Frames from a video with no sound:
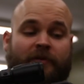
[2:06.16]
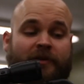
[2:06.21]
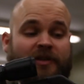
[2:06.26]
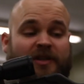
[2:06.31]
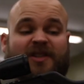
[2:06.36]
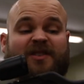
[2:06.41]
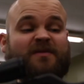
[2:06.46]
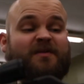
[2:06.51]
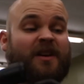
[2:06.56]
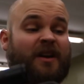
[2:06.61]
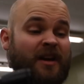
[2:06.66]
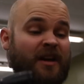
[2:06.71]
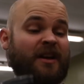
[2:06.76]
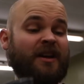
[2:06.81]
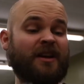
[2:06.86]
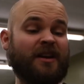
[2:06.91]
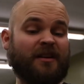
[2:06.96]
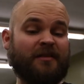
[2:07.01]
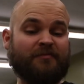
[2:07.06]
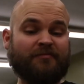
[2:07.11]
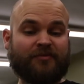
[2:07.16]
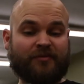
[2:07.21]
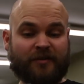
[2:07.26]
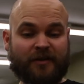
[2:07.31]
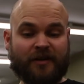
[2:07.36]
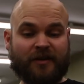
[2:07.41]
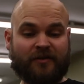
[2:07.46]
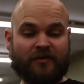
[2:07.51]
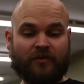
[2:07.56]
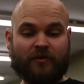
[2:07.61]
which is
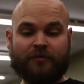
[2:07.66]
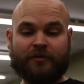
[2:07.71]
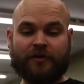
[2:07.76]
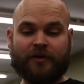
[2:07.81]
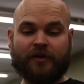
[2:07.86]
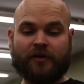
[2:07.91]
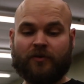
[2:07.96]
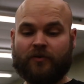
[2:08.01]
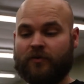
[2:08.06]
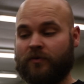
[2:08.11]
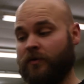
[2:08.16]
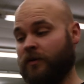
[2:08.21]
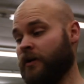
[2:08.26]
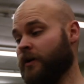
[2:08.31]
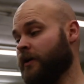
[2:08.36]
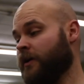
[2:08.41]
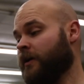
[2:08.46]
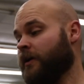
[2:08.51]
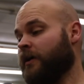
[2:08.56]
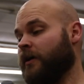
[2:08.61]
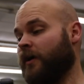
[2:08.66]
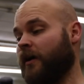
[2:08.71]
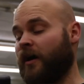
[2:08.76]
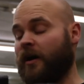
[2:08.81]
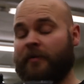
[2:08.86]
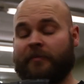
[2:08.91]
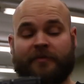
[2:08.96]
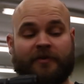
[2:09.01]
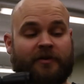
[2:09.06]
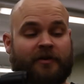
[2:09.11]
pretty cool,
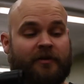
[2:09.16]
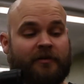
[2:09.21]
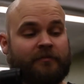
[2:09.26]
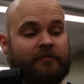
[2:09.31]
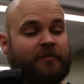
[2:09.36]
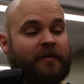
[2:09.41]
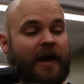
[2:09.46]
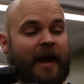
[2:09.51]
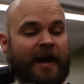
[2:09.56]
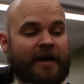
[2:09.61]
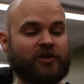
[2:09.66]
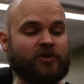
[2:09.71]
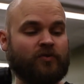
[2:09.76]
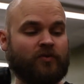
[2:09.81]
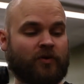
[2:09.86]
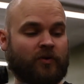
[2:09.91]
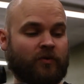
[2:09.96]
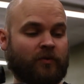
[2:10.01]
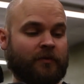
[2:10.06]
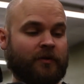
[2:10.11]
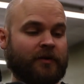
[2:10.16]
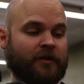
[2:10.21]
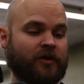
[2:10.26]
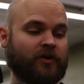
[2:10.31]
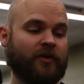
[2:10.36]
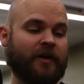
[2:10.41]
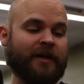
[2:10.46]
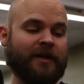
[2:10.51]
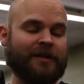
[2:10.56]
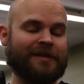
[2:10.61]
The actual
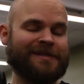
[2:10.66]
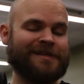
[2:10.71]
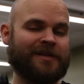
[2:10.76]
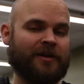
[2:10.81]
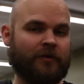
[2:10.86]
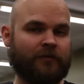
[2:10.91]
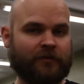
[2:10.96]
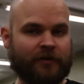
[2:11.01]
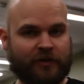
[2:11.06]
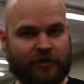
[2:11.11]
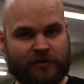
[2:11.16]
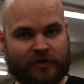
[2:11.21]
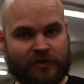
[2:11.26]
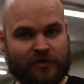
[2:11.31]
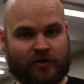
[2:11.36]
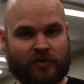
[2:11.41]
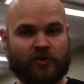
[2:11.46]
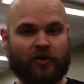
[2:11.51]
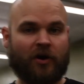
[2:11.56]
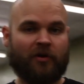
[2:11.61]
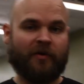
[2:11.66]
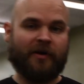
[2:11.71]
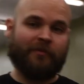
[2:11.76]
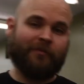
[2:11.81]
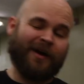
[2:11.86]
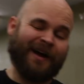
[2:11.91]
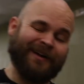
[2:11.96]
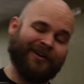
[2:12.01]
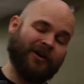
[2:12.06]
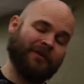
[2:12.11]
crank itself reduces the draw weight
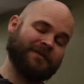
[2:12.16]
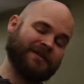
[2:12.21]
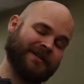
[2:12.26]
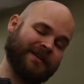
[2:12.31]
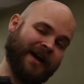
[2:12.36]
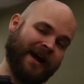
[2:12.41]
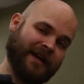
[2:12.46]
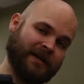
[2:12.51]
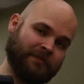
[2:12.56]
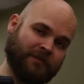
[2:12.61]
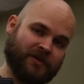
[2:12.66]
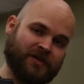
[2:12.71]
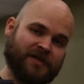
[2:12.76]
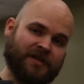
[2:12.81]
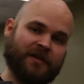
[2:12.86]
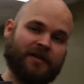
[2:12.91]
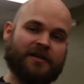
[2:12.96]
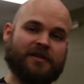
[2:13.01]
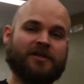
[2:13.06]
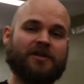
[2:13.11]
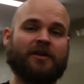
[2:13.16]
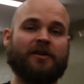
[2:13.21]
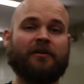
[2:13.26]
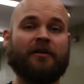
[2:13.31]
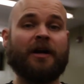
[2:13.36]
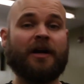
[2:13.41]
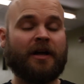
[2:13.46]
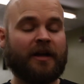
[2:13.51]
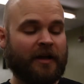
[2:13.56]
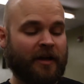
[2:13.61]
by up to 90%, so
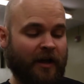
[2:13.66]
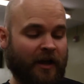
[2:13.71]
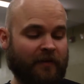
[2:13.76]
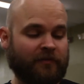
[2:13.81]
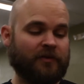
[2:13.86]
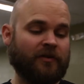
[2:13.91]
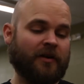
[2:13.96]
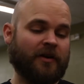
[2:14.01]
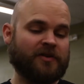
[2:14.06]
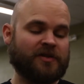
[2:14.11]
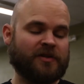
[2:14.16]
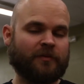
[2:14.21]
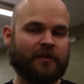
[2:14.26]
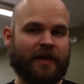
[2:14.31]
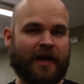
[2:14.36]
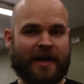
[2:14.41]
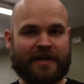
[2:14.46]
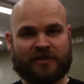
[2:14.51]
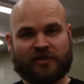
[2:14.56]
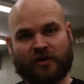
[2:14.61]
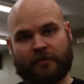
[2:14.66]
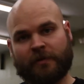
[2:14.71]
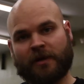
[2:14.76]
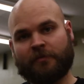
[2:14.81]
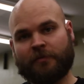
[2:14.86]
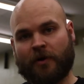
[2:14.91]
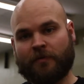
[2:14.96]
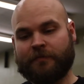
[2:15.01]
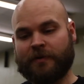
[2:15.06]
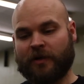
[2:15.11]
if you know someone that has limited
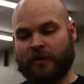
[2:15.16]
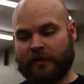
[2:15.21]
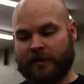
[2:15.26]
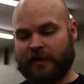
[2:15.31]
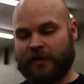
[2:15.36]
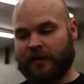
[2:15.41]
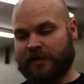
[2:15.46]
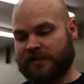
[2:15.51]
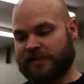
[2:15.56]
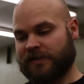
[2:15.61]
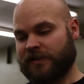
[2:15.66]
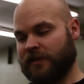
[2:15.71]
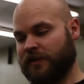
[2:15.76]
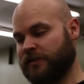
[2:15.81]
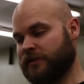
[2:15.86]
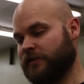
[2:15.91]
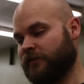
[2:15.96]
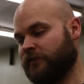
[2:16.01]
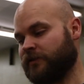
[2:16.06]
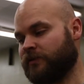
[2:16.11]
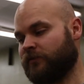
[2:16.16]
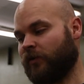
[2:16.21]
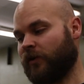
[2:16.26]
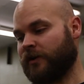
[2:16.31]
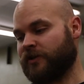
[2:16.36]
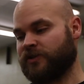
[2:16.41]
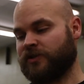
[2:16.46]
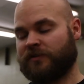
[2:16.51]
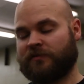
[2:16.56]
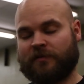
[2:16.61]
mobility in a sense, as far
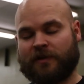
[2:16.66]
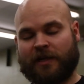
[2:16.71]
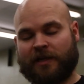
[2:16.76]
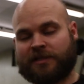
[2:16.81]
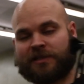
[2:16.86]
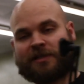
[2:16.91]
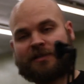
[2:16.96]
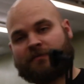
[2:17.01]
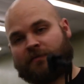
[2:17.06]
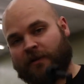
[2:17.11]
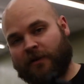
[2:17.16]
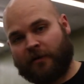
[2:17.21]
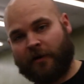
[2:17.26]
as it's